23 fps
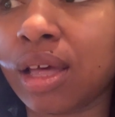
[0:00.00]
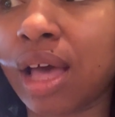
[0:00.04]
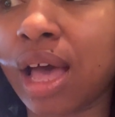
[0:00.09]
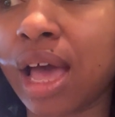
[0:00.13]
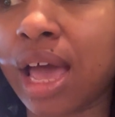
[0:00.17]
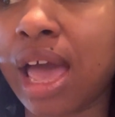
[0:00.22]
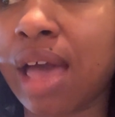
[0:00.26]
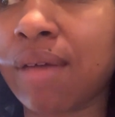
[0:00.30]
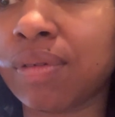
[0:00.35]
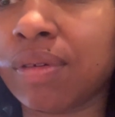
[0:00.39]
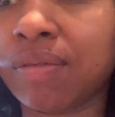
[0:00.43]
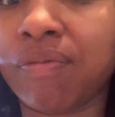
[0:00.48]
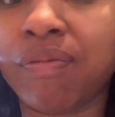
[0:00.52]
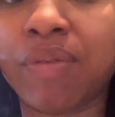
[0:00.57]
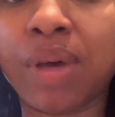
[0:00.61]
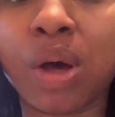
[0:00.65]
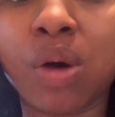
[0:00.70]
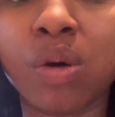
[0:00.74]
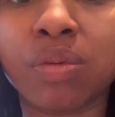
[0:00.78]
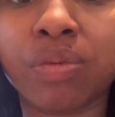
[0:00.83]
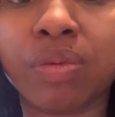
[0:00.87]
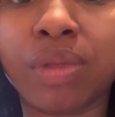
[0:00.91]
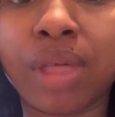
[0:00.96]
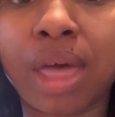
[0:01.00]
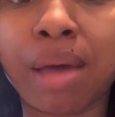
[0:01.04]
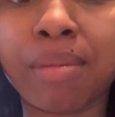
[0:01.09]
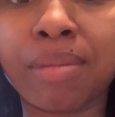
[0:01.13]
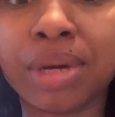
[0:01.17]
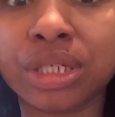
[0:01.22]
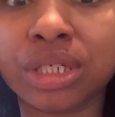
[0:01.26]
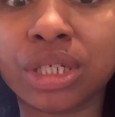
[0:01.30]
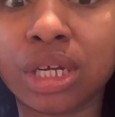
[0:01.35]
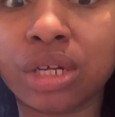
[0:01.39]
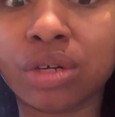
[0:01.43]
I haven't felt
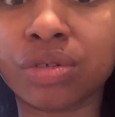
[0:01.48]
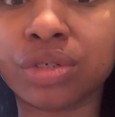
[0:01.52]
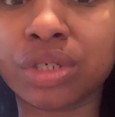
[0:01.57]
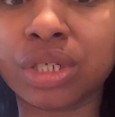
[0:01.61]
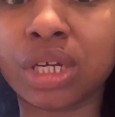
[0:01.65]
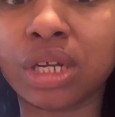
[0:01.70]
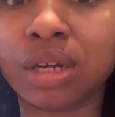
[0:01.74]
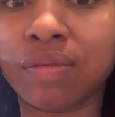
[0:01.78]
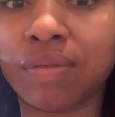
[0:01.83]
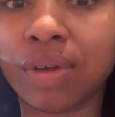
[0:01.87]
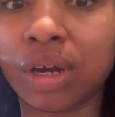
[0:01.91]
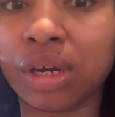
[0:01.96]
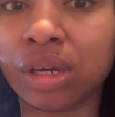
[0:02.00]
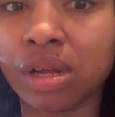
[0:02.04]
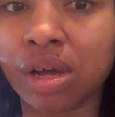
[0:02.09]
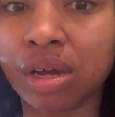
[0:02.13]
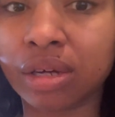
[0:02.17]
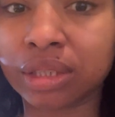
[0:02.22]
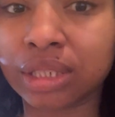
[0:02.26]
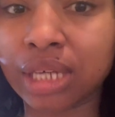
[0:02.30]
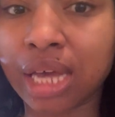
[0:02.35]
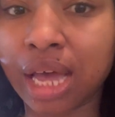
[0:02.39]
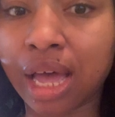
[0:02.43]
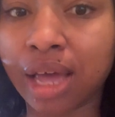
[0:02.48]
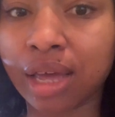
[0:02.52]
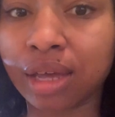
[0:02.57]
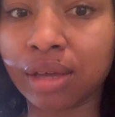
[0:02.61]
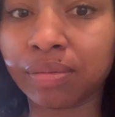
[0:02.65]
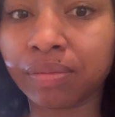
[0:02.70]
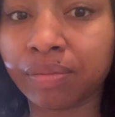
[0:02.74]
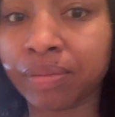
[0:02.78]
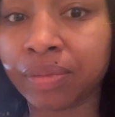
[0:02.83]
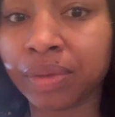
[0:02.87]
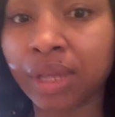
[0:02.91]
that much energy in a very long
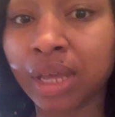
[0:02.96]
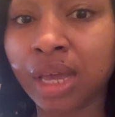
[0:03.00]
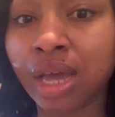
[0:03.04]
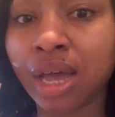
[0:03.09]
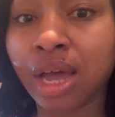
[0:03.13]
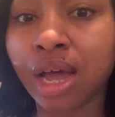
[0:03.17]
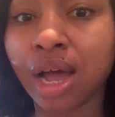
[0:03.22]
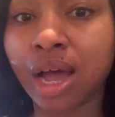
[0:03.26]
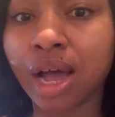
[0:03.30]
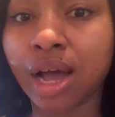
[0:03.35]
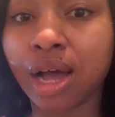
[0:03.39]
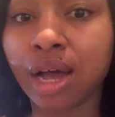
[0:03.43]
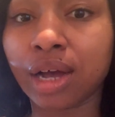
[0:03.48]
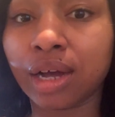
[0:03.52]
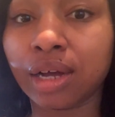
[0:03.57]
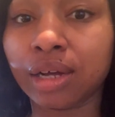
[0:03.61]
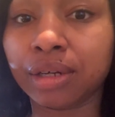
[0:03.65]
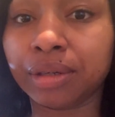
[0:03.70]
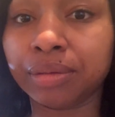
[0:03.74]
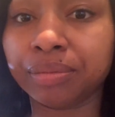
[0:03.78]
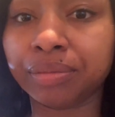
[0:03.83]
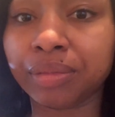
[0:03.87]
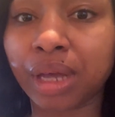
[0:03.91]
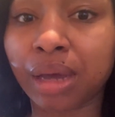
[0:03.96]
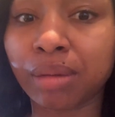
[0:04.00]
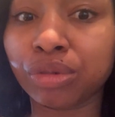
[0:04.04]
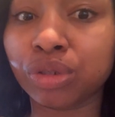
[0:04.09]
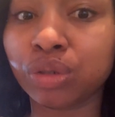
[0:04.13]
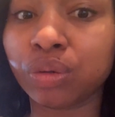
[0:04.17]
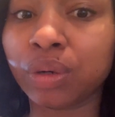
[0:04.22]
time. Um, I'm